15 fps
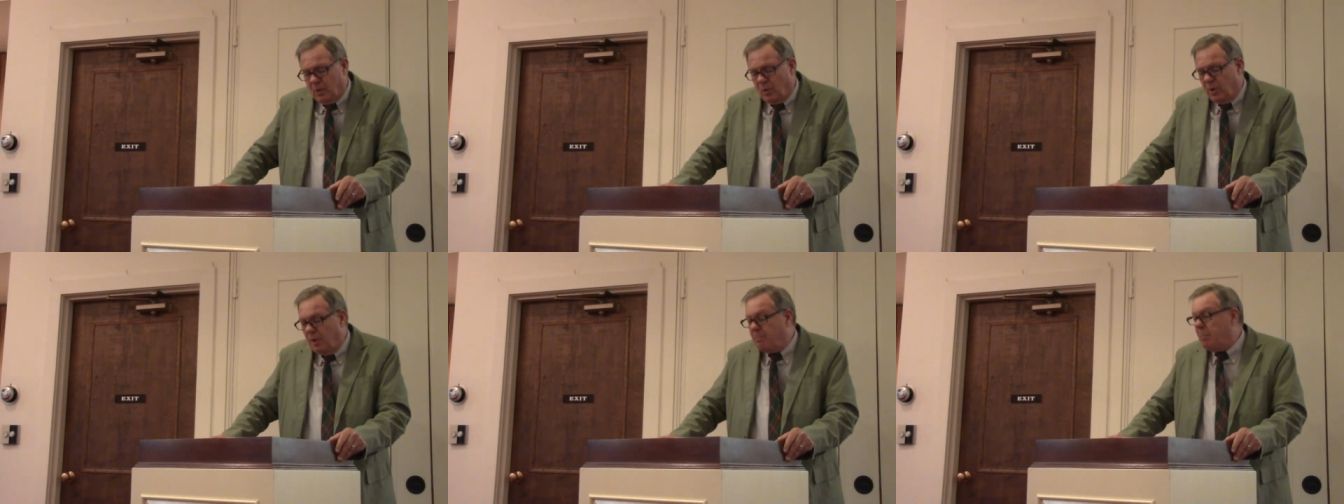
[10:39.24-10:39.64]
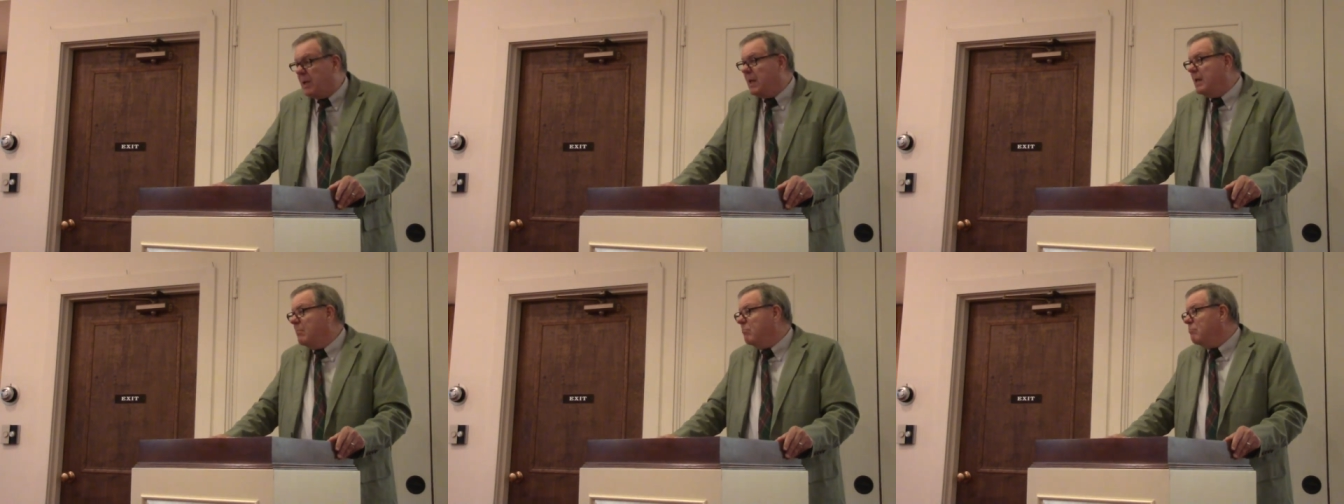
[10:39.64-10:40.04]
Could it
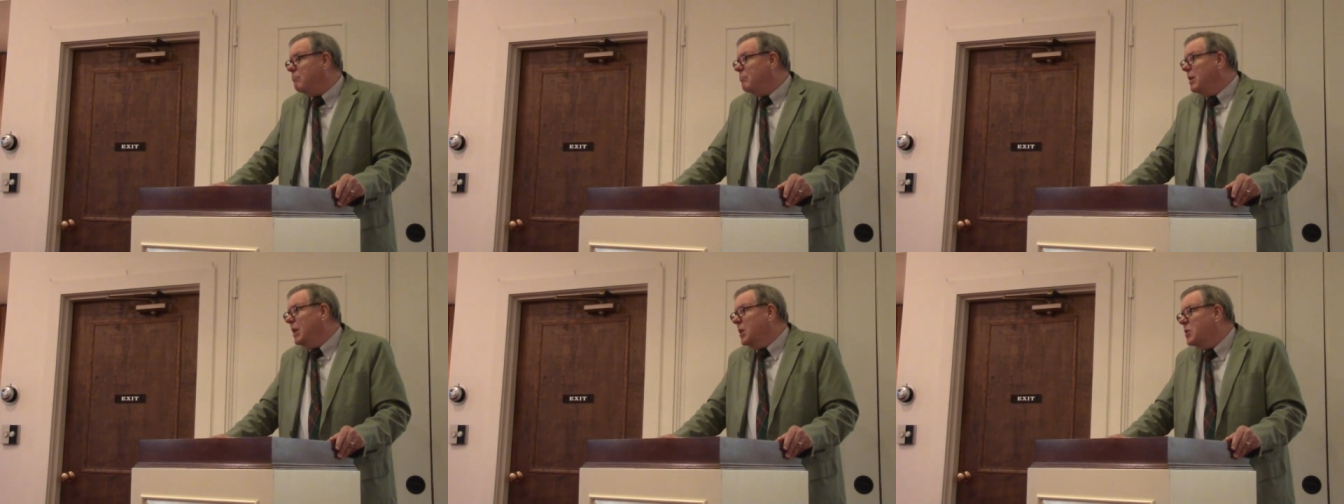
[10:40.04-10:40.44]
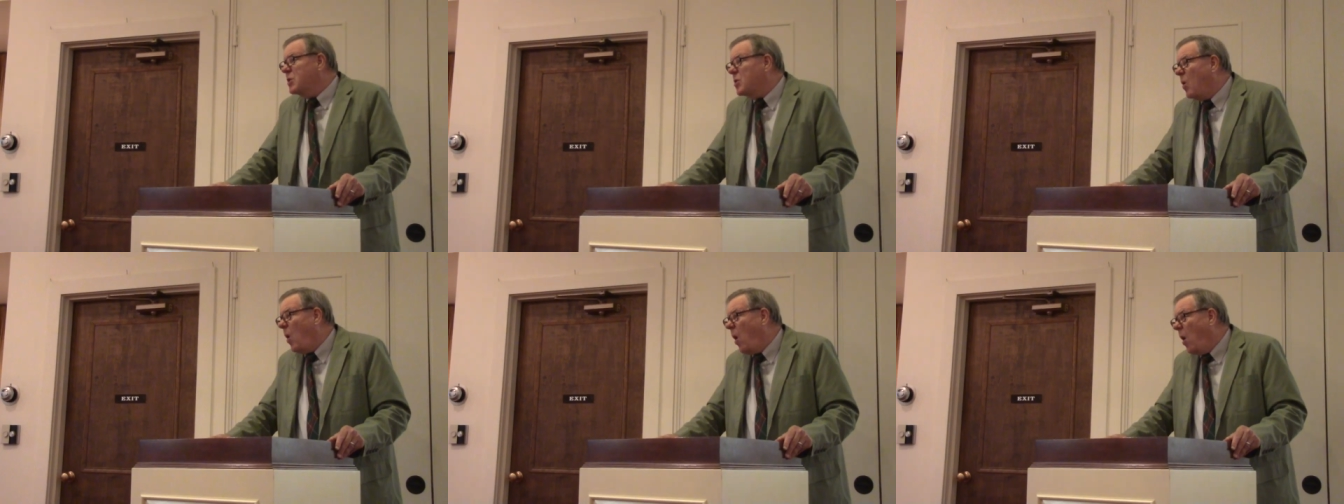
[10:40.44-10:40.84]
be
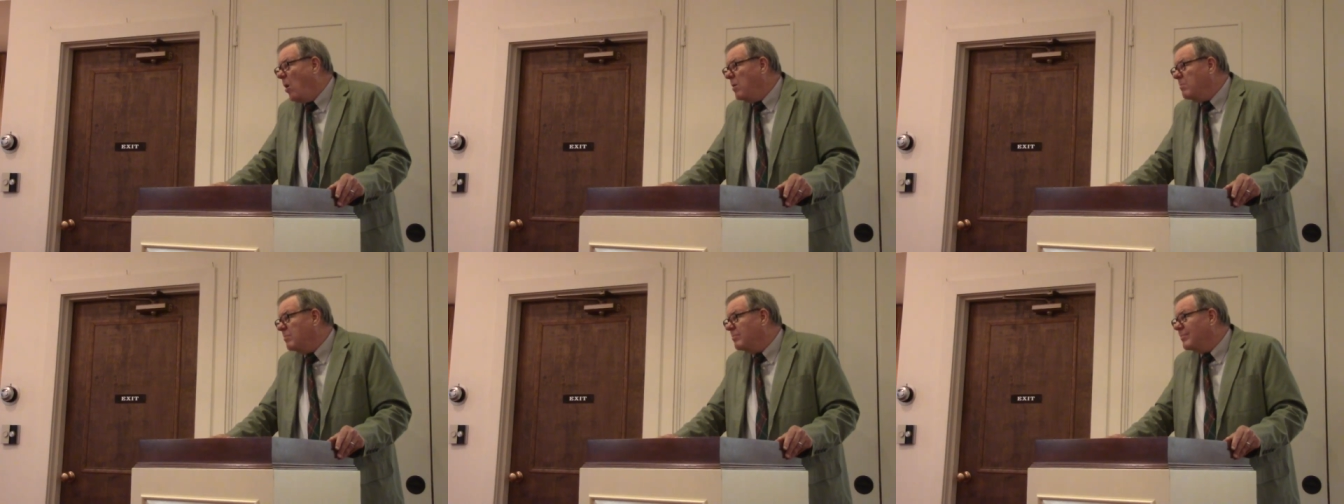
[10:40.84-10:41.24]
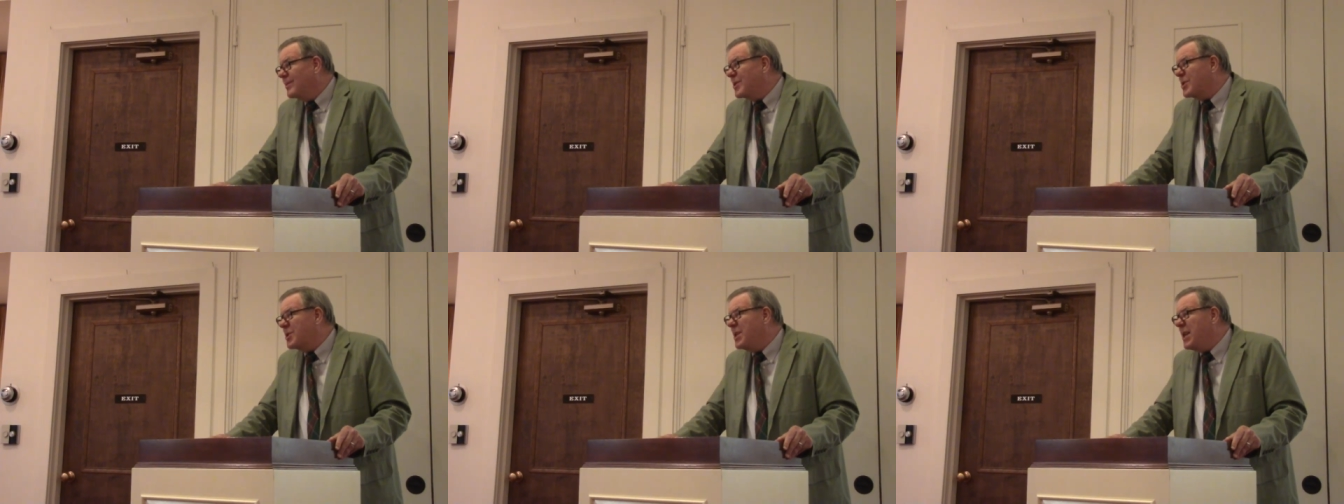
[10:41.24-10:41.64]
Esau?
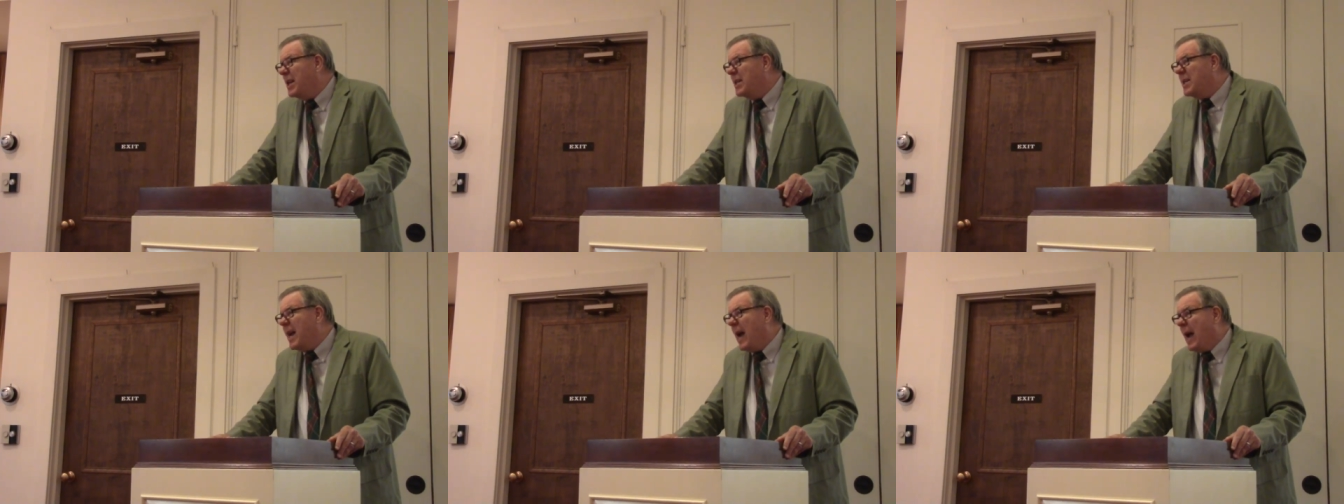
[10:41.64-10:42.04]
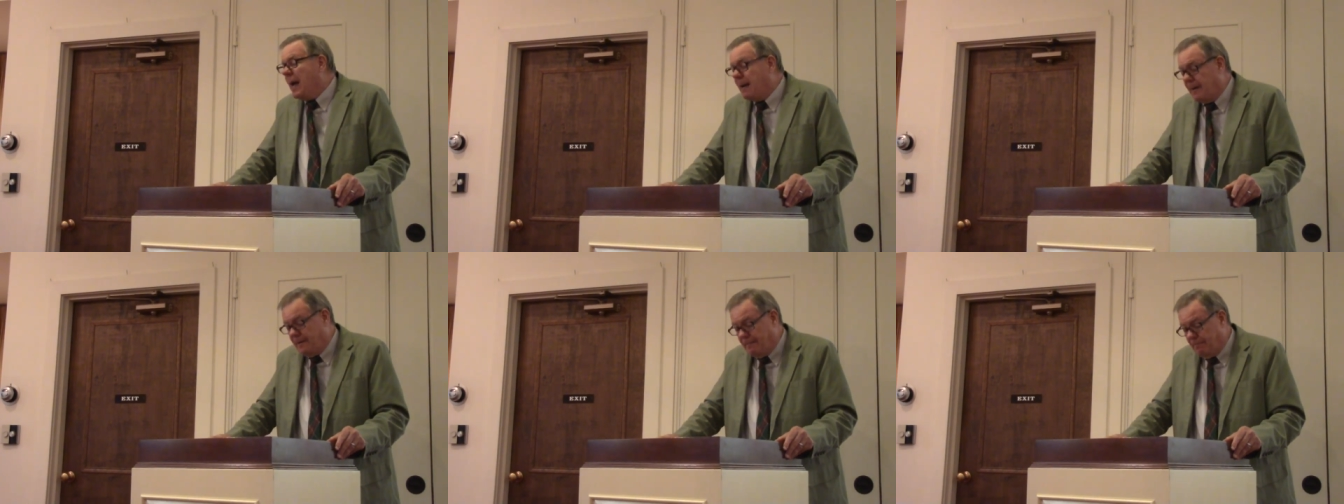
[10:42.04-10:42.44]
Sneak
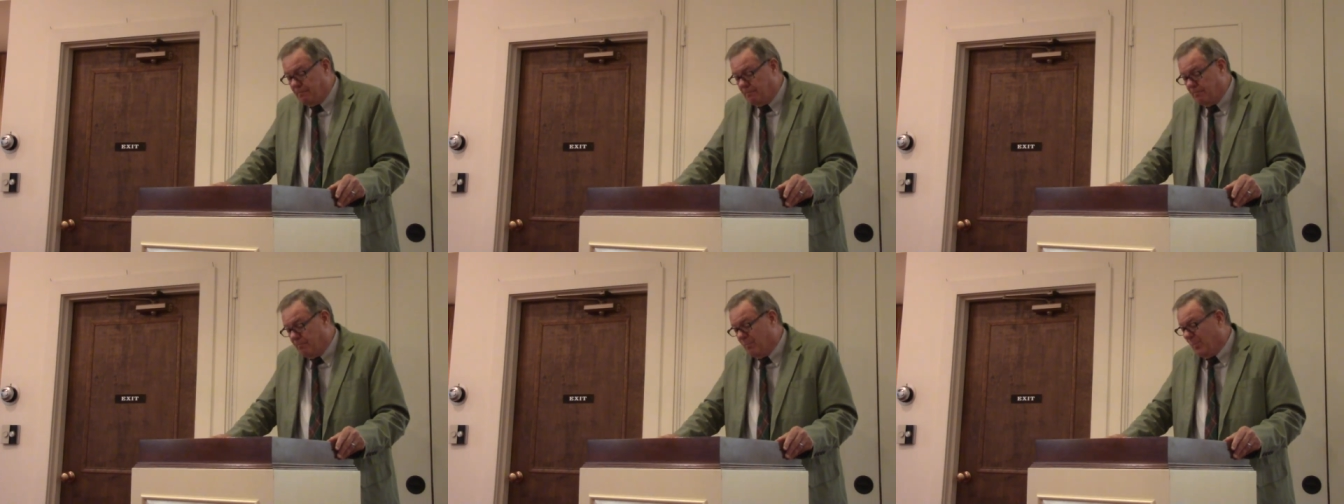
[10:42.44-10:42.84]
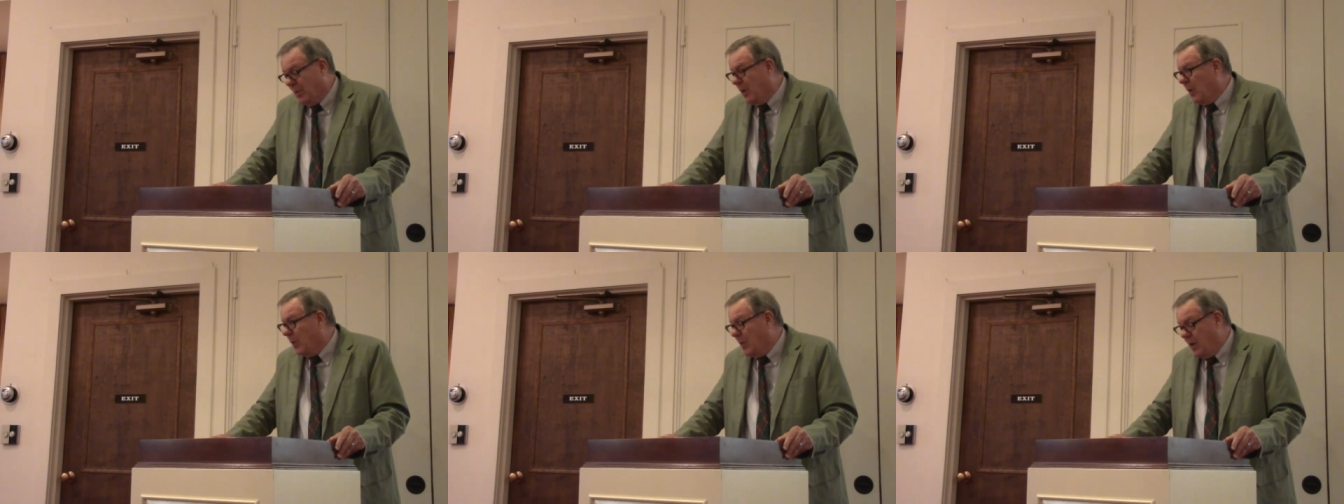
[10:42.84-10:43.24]
attack?
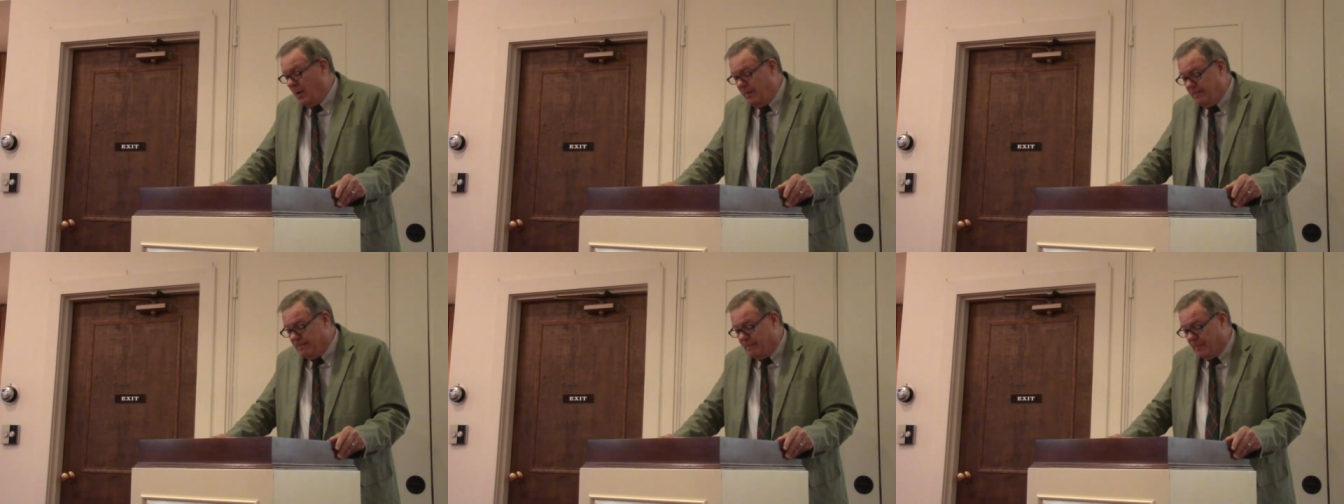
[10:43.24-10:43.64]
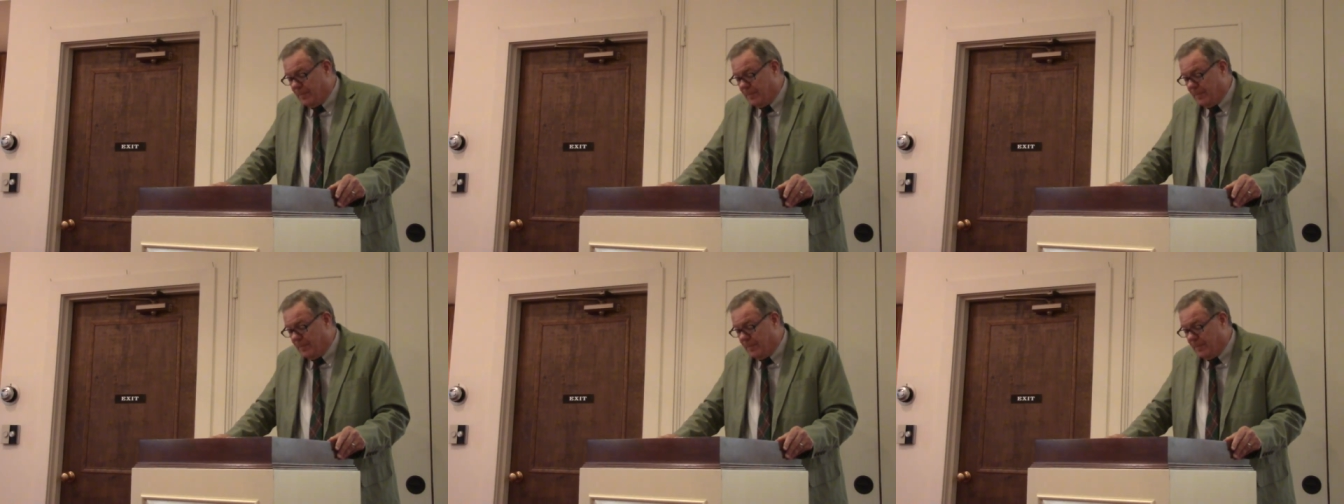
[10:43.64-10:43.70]
We don't know.